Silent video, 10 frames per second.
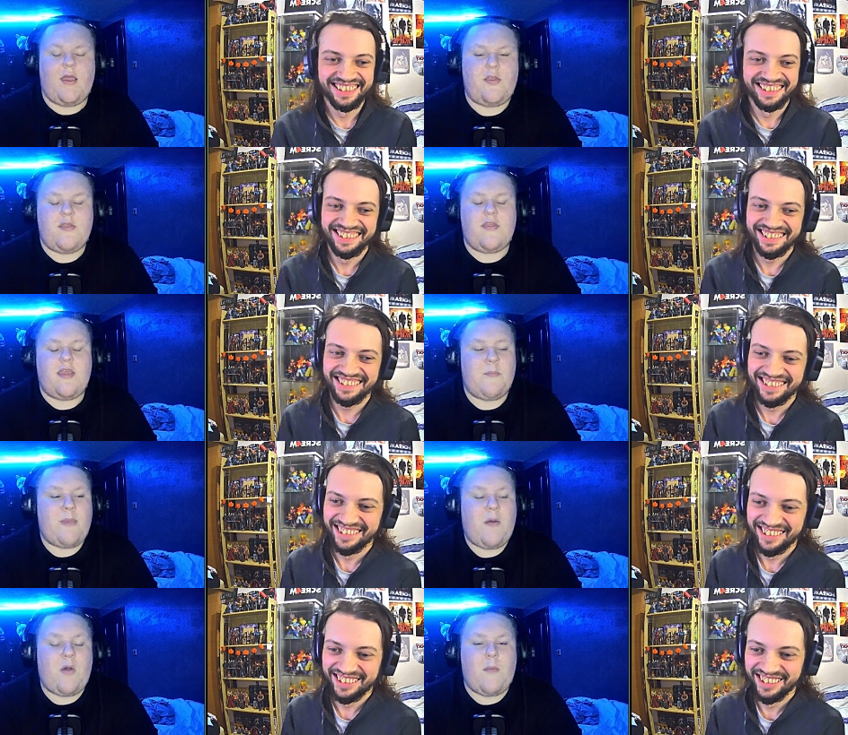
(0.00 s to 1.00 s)
Speaker 1: and the
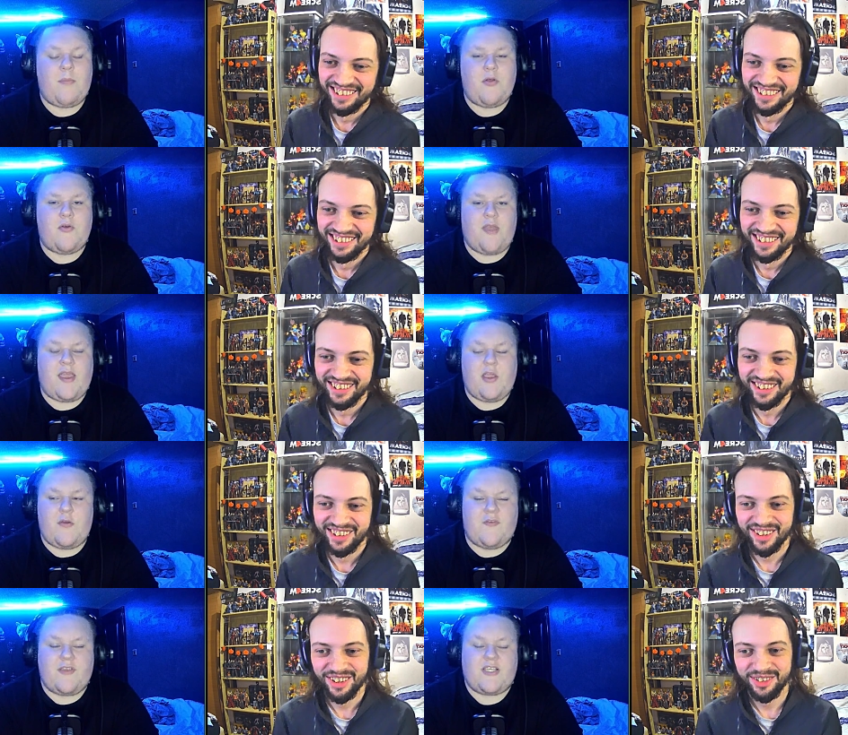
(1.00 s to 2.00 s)
amount of blood they
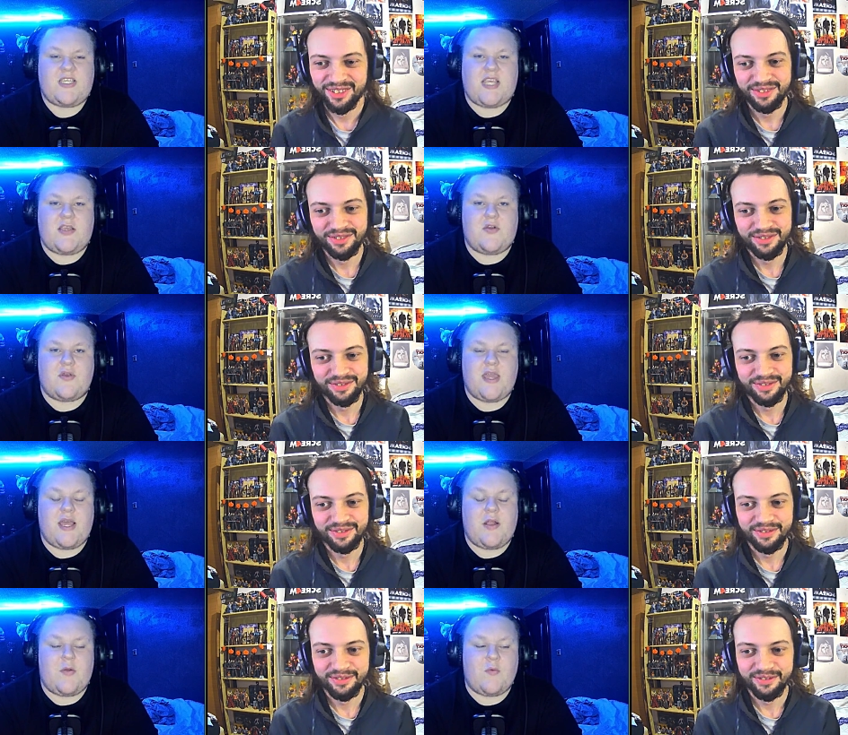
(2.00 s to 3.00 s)
used for this single
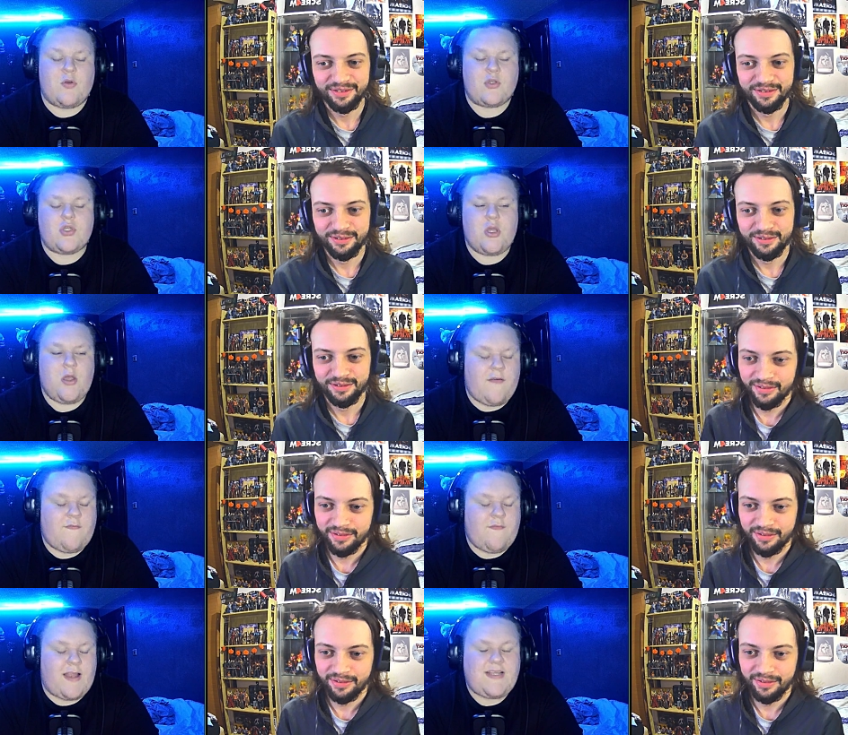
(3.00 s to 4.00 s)
kill was a,
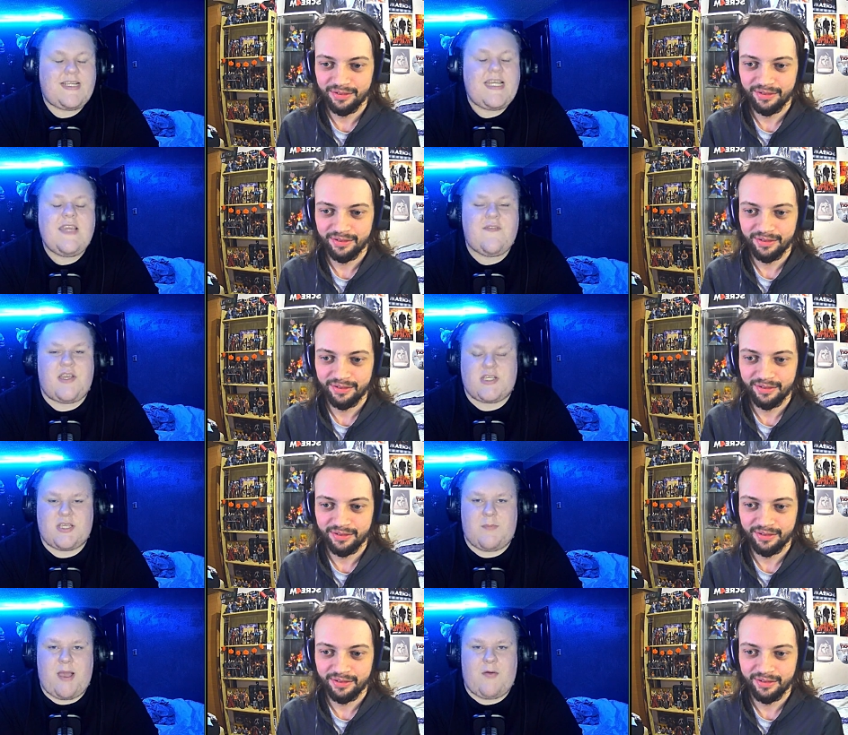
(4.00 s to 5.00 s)
a devious
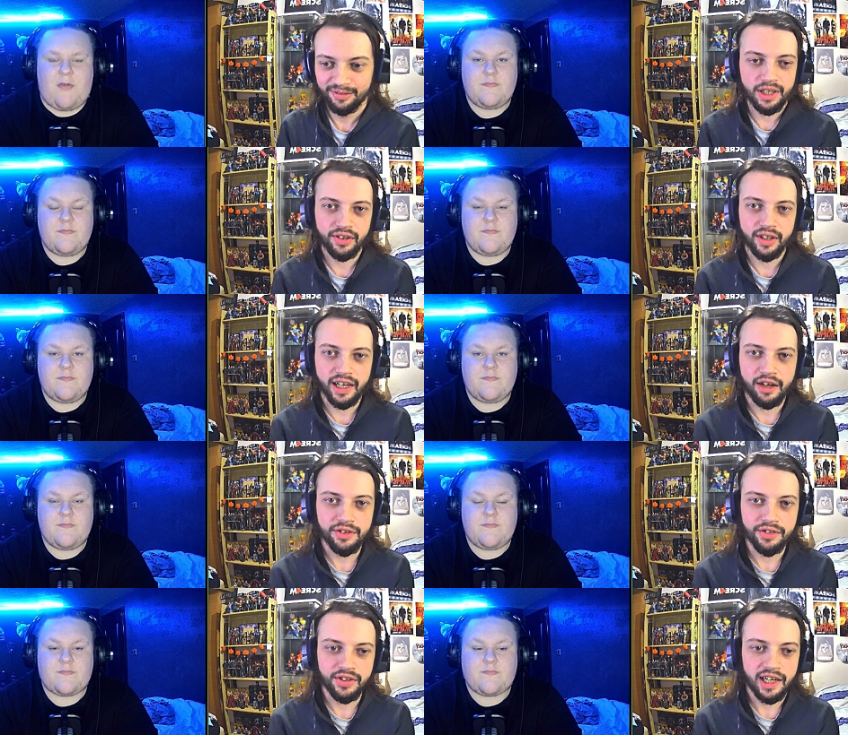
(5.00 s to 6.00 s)
amount.
Speaker 2: The rest of the
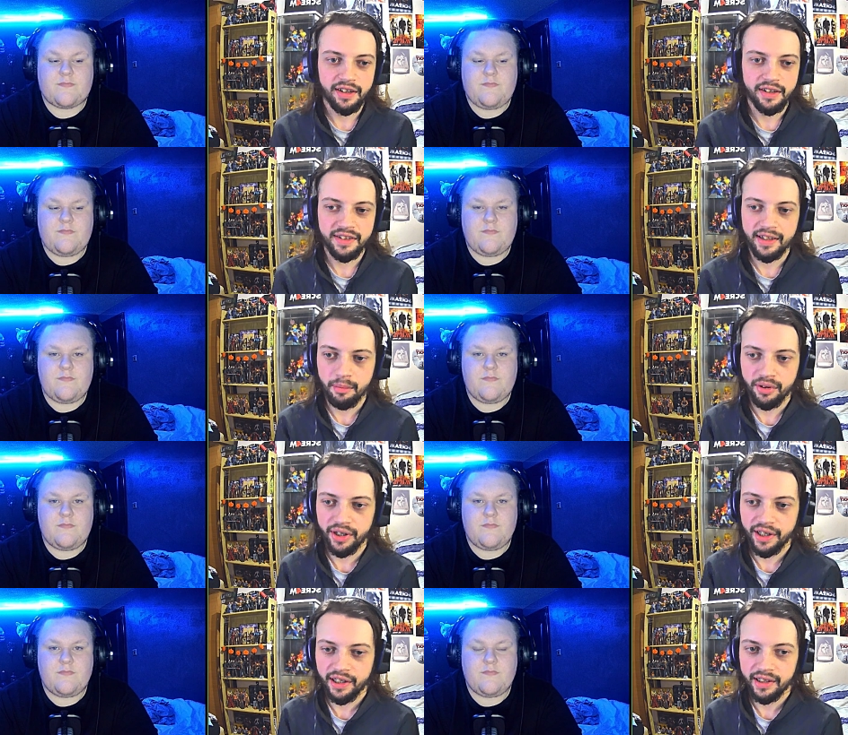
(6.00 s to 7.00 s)
characters are hiding inside the
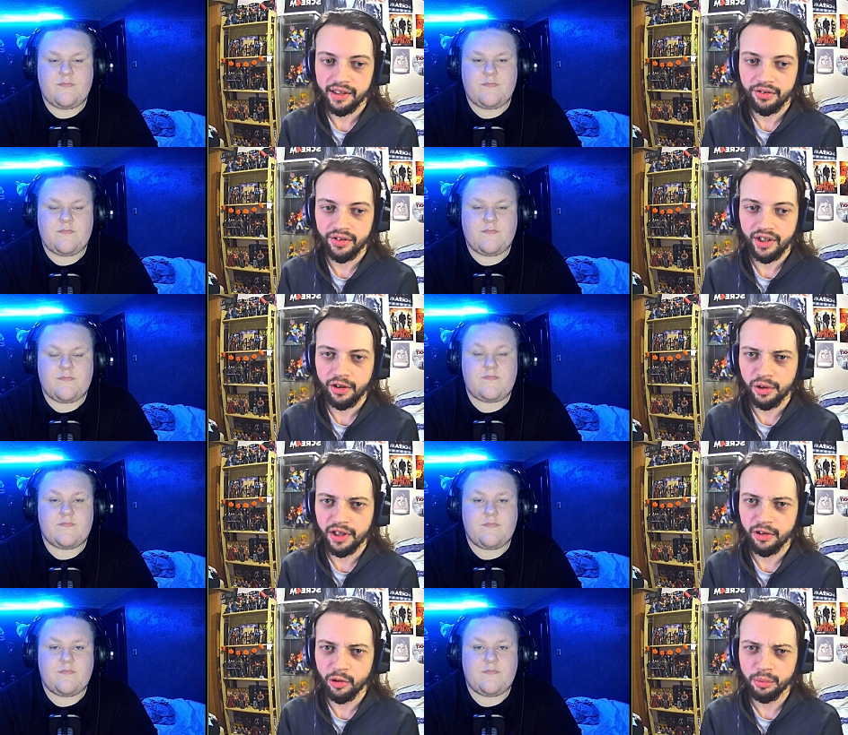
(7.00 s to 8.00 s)
plane, aren't it? Because it can
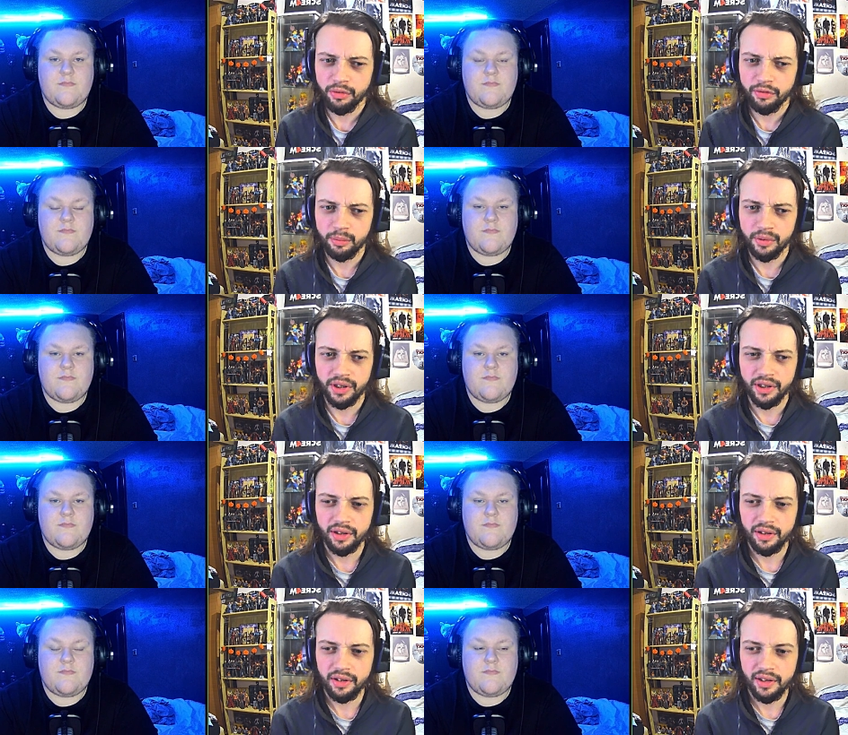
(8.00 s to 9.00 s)
only can open from
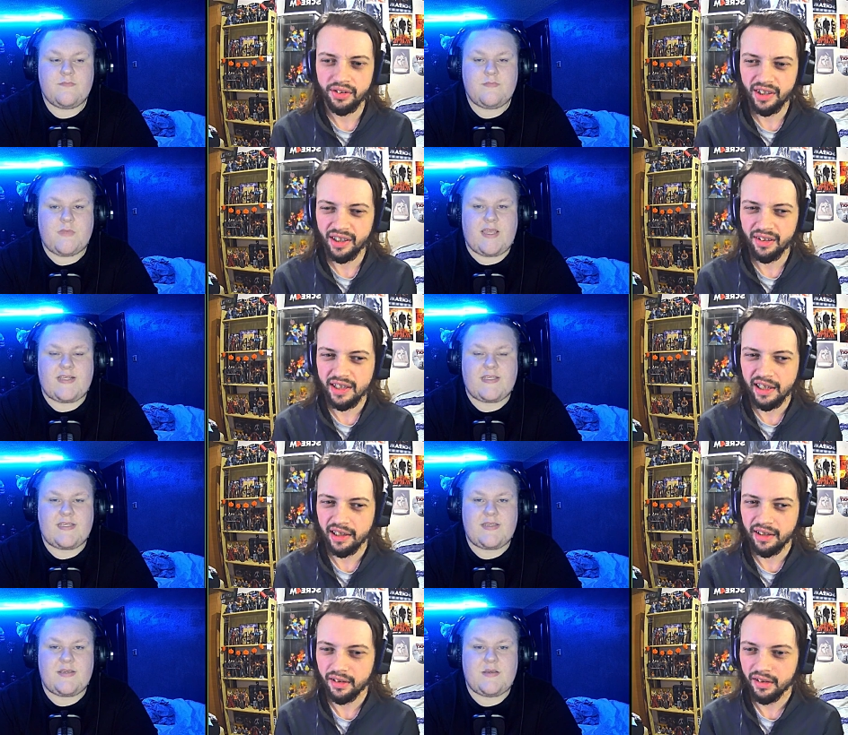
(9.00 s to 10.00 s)
the is it
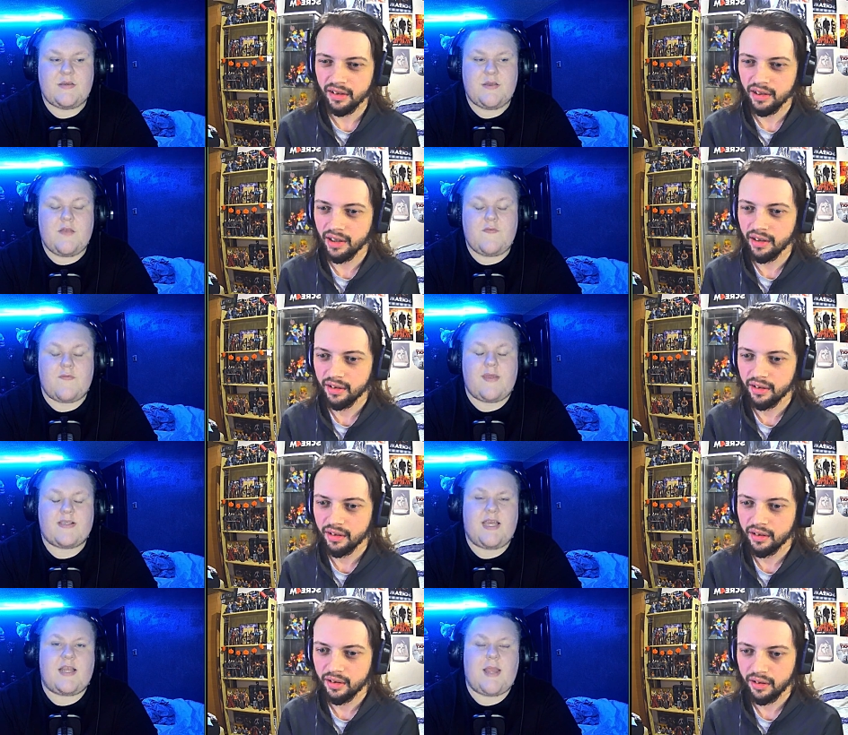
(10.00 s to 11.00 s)
inside? yeah. from the
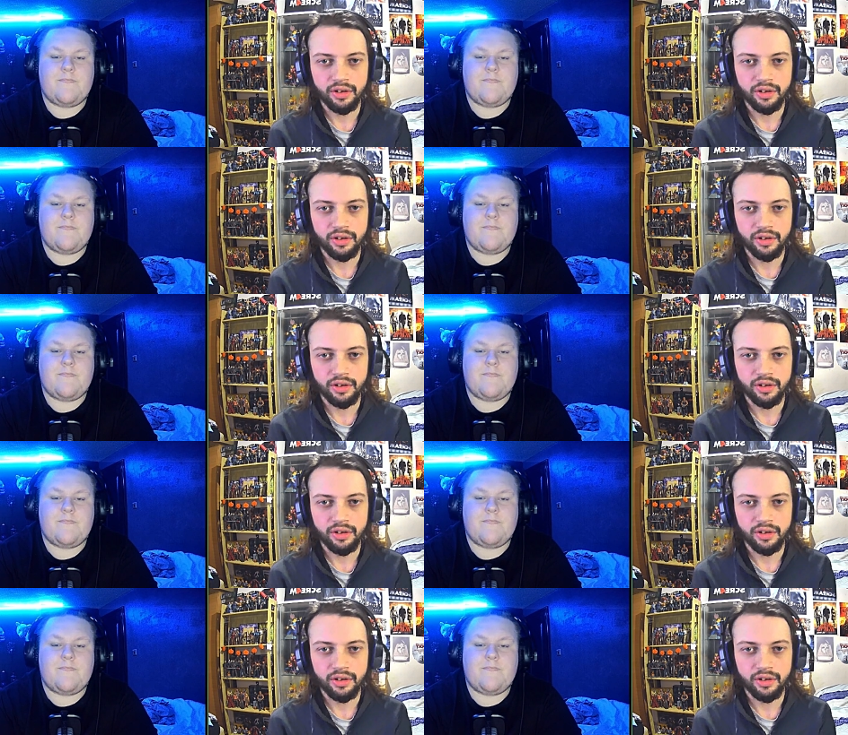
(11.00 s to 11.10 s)
inside. Yeah.